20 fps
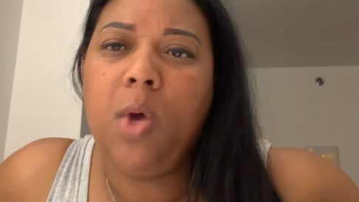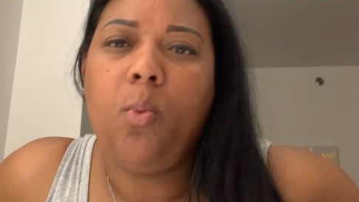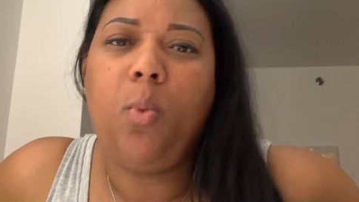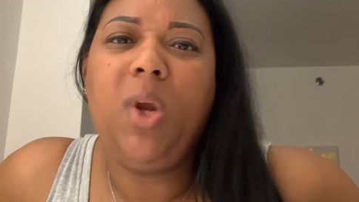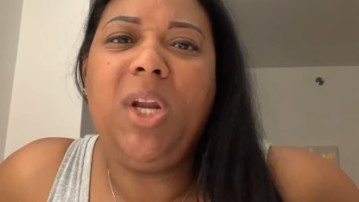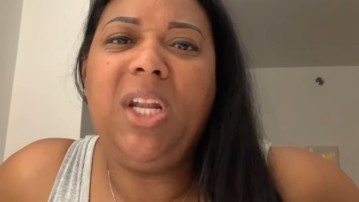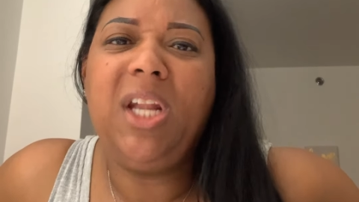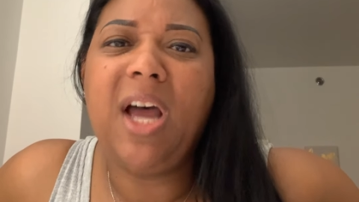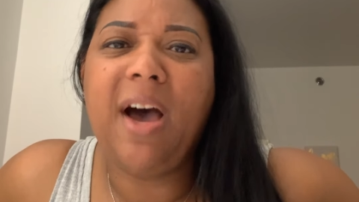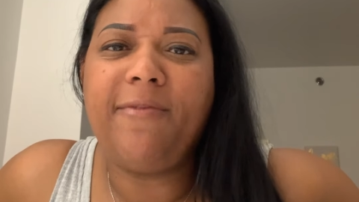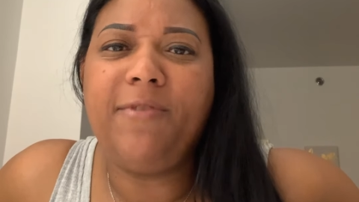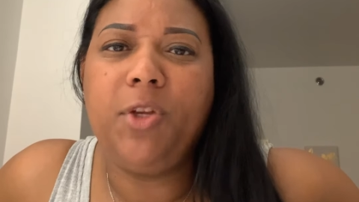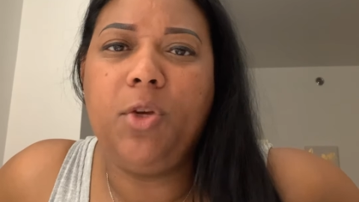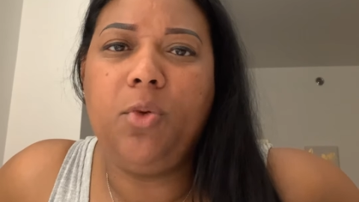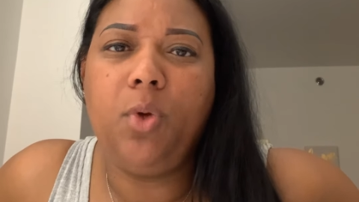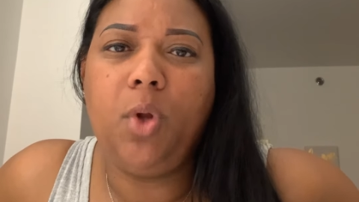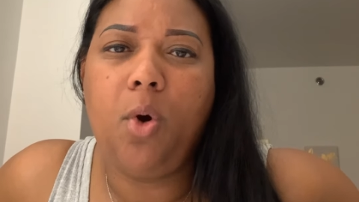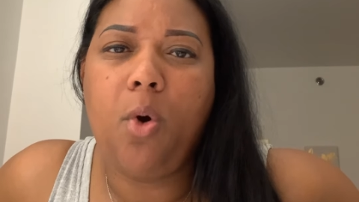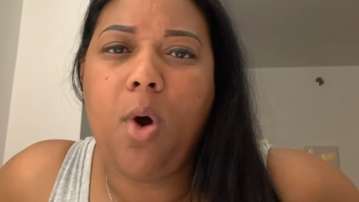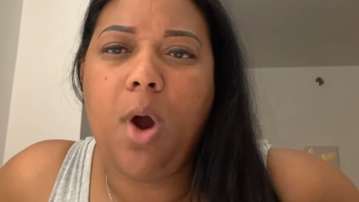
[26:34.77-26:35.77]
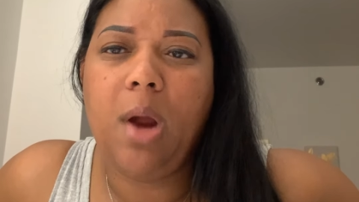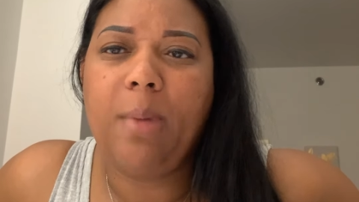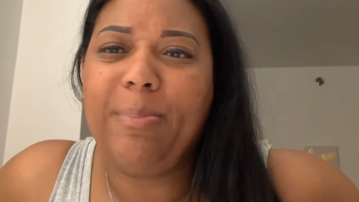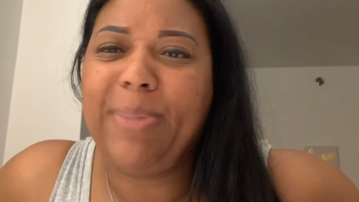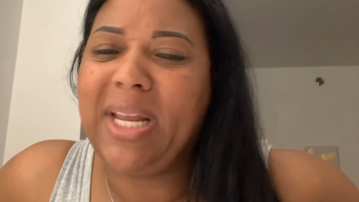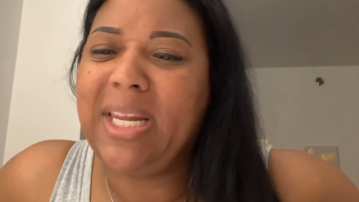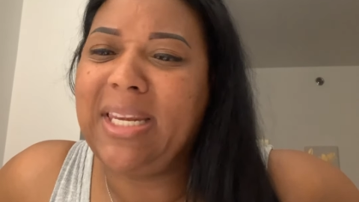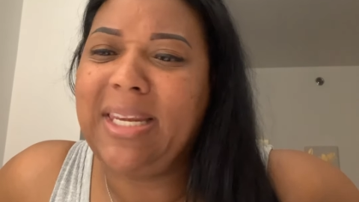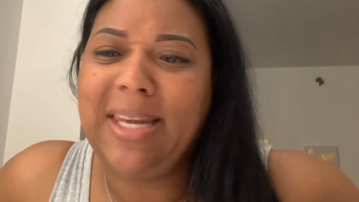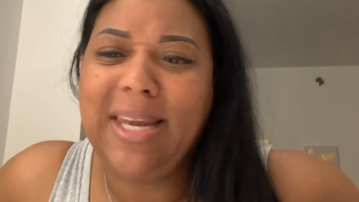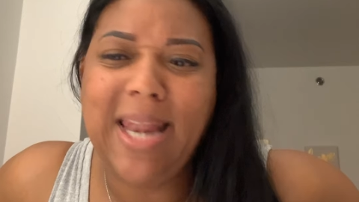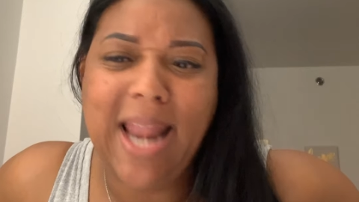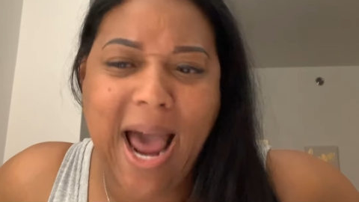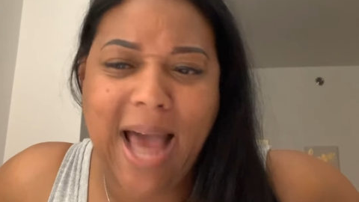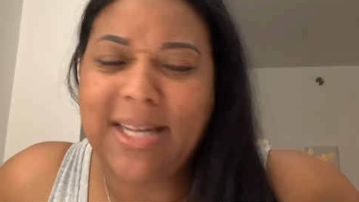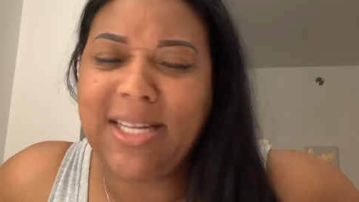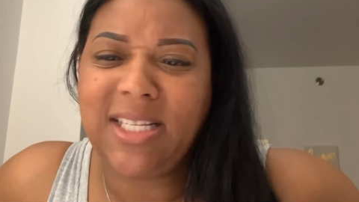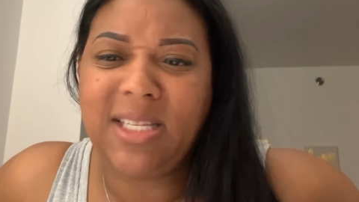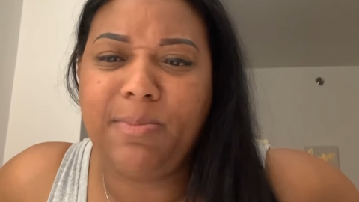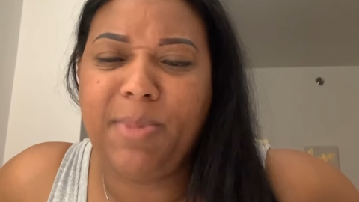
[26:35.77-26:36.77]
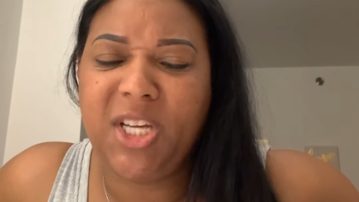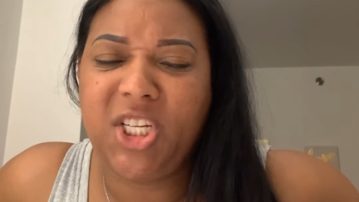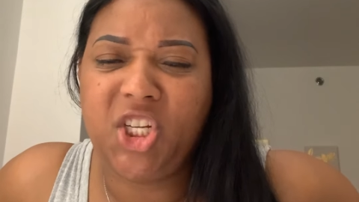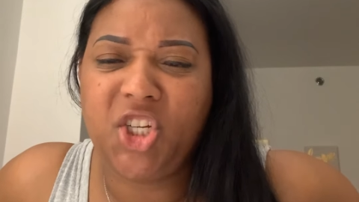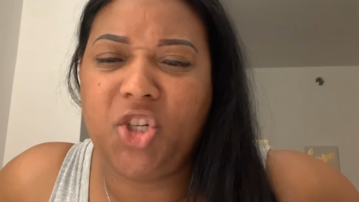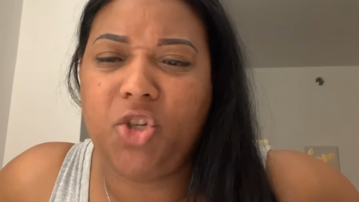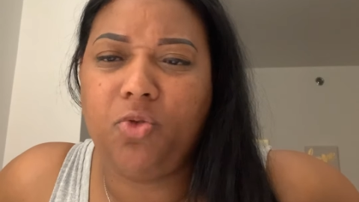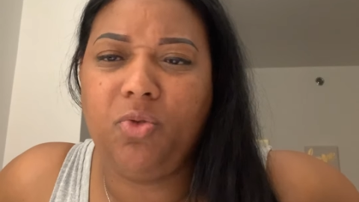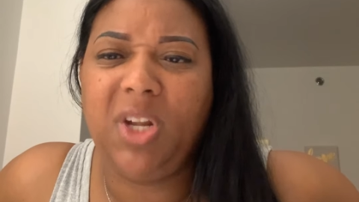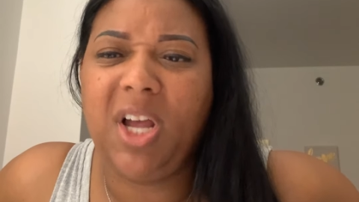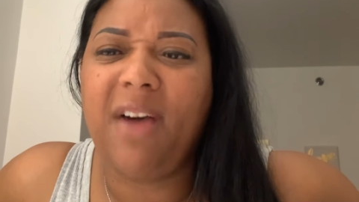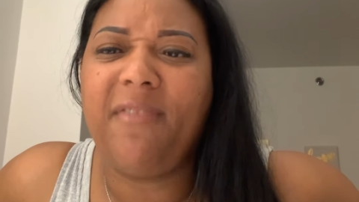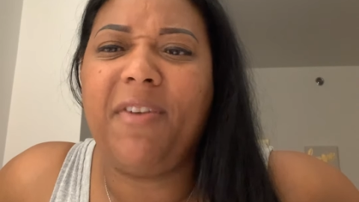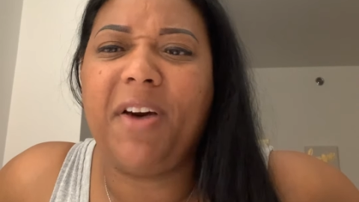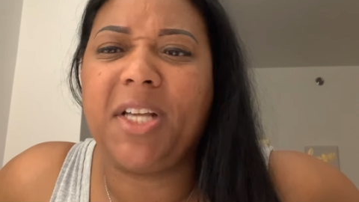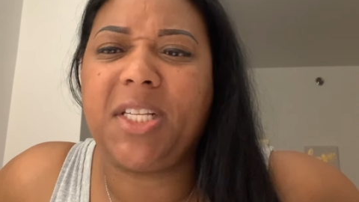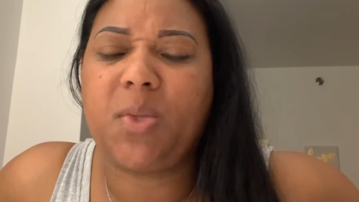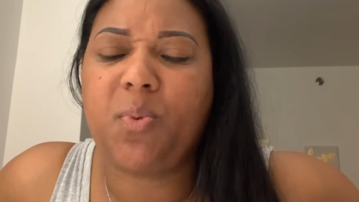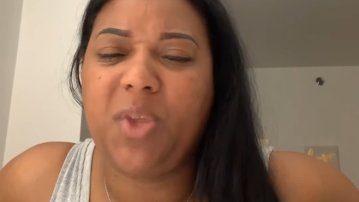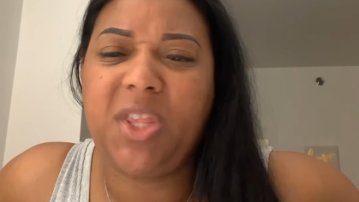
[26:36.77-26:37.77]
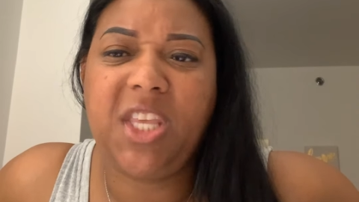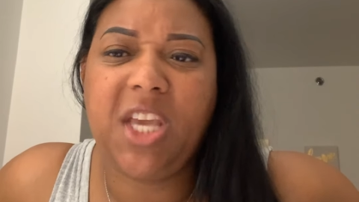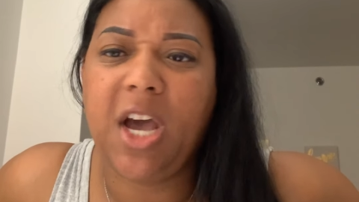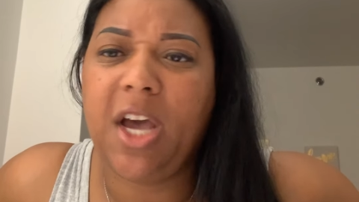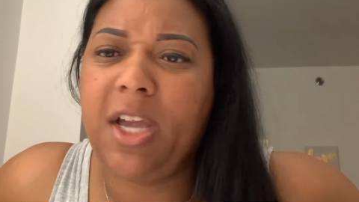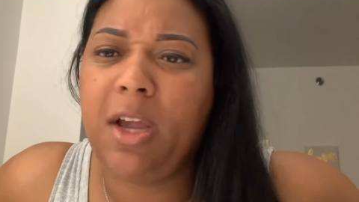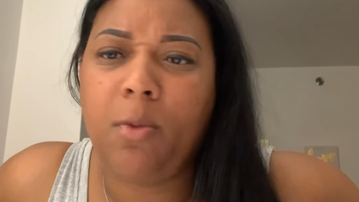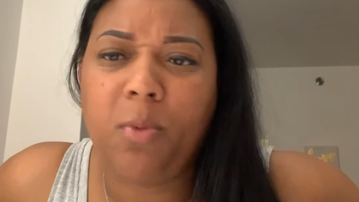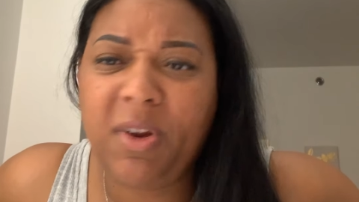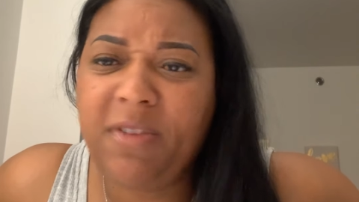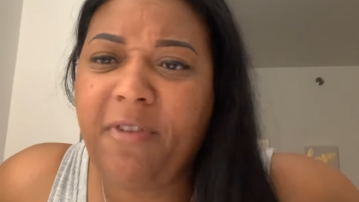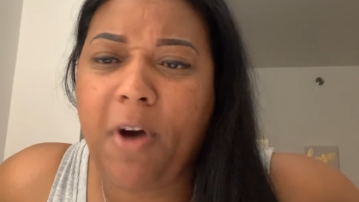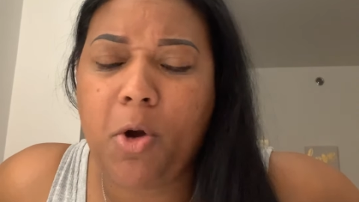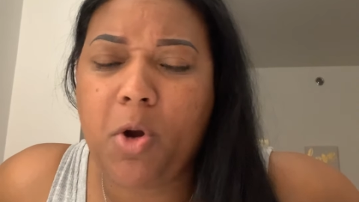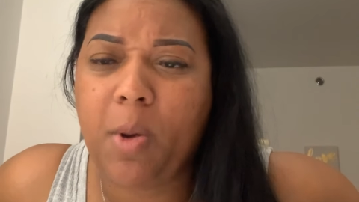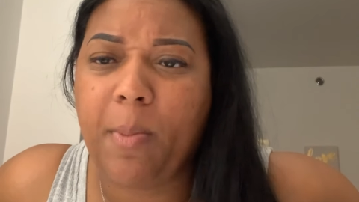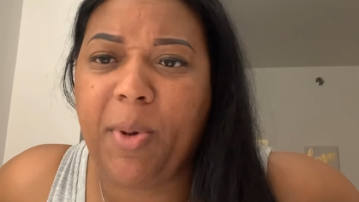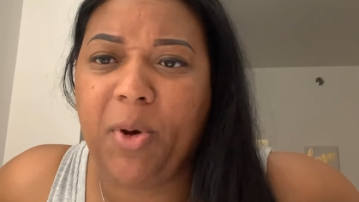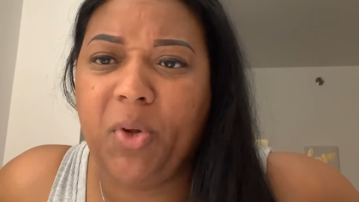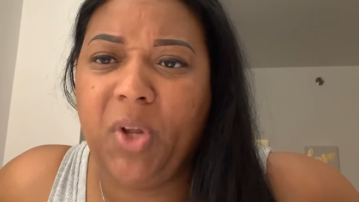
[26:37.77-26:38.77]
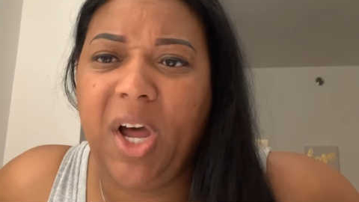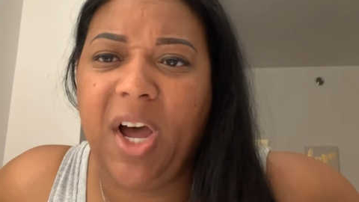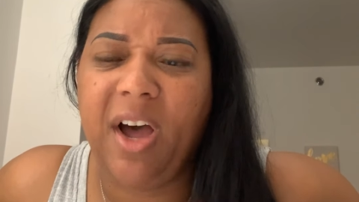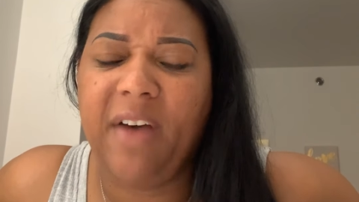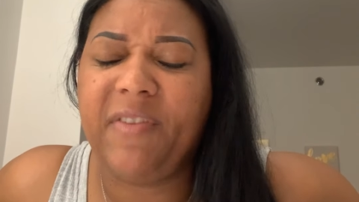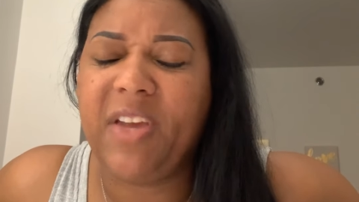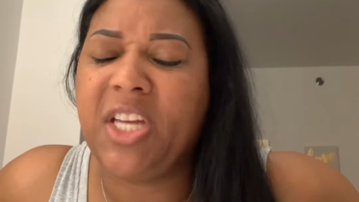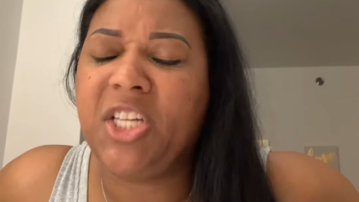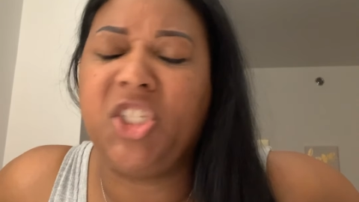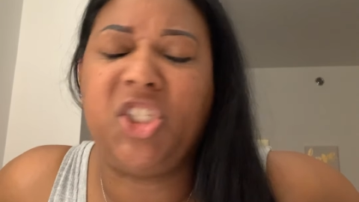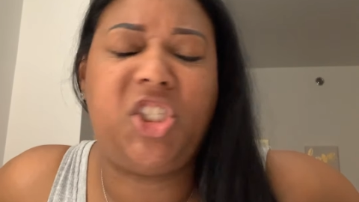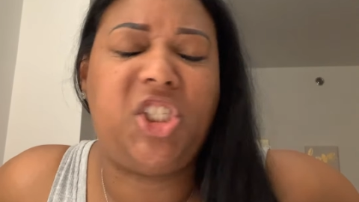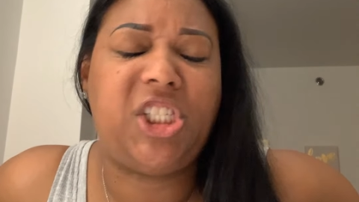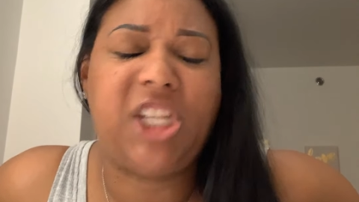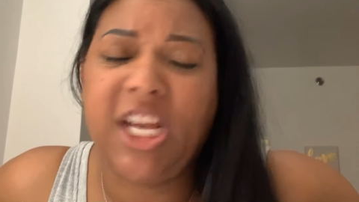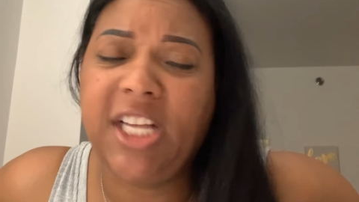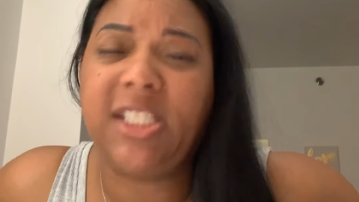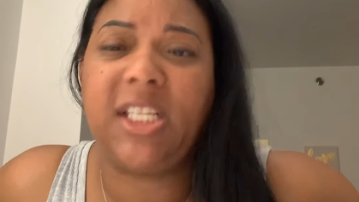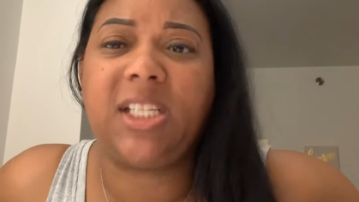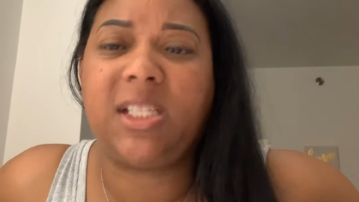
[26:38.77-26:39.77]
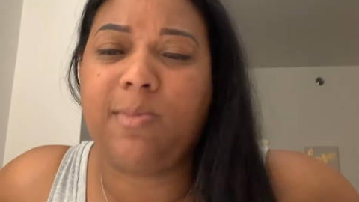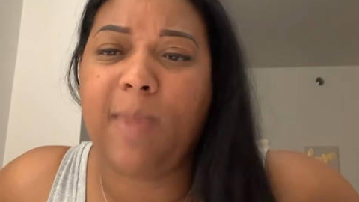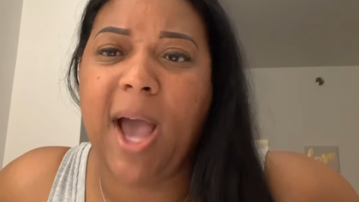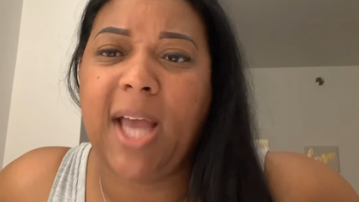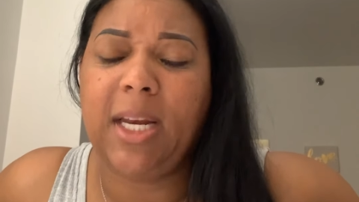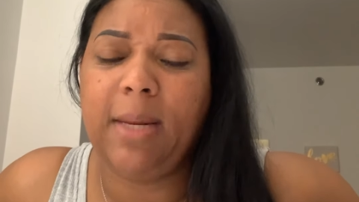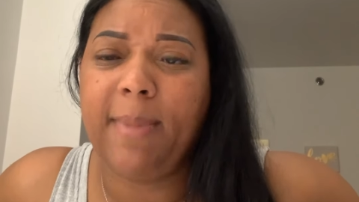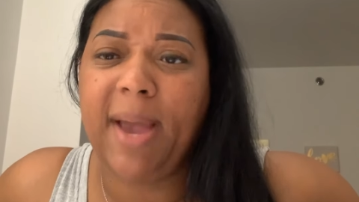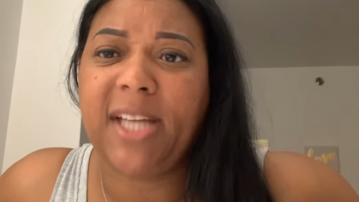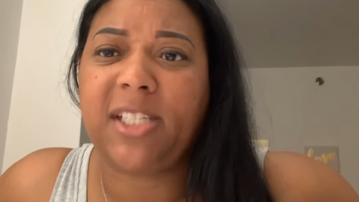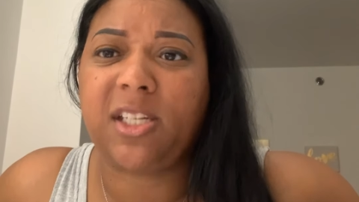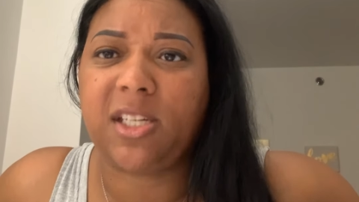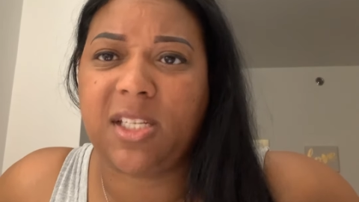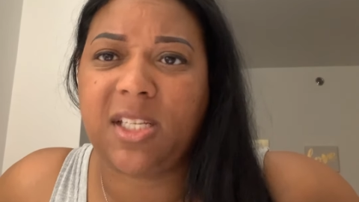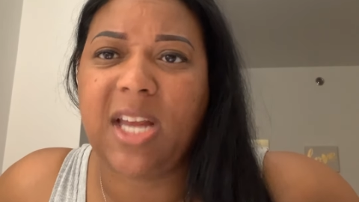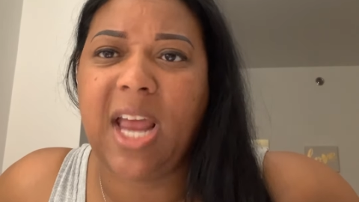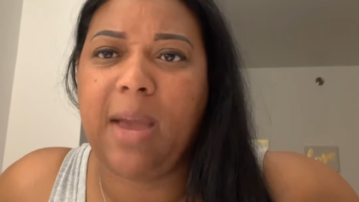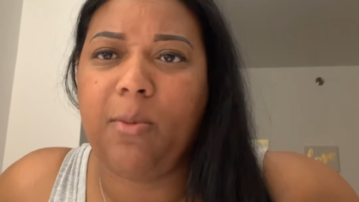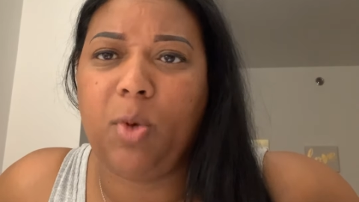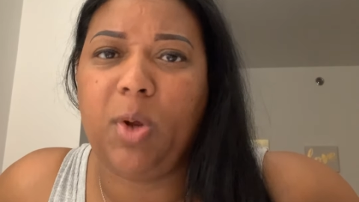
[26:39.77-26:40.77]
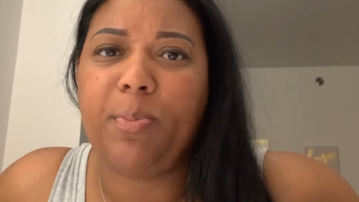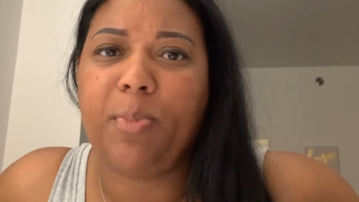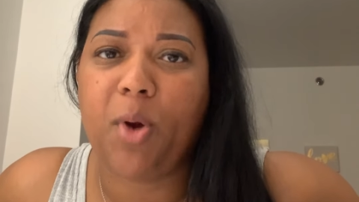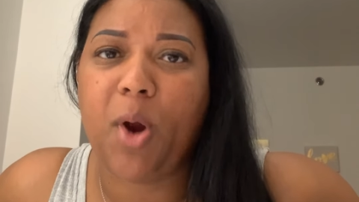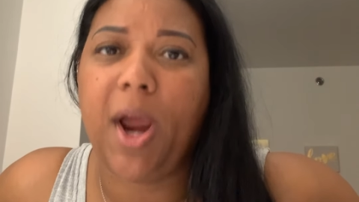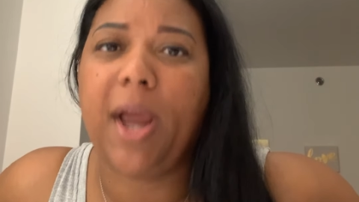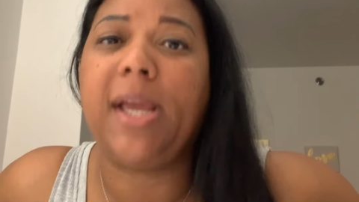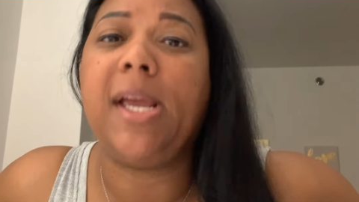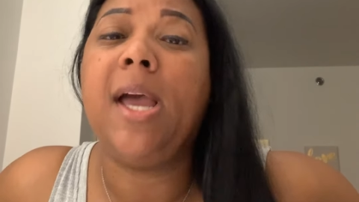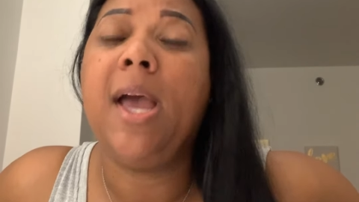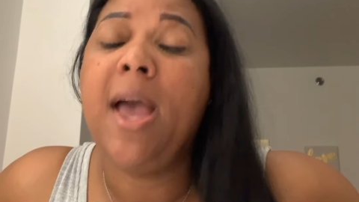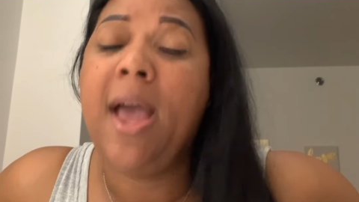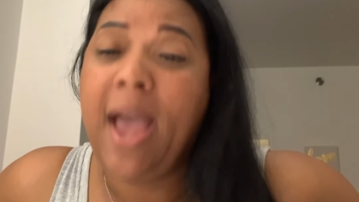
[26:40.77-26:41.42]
We love you, Lord, but not as much as you love us with your irrevocable love. In Jesus' mighty matchless name we pray.